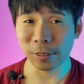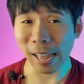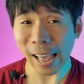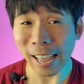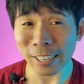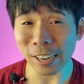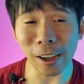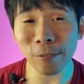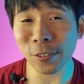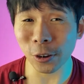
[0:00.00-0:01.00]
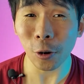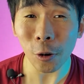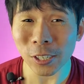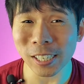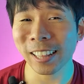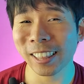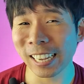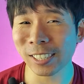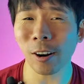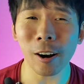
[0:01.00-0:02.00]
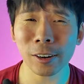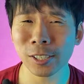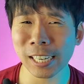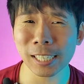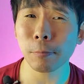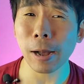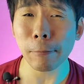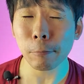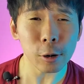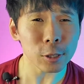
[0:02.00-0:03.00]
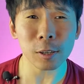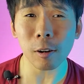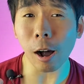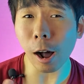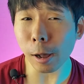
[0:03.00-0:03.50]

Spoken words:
And of course, these are just my personal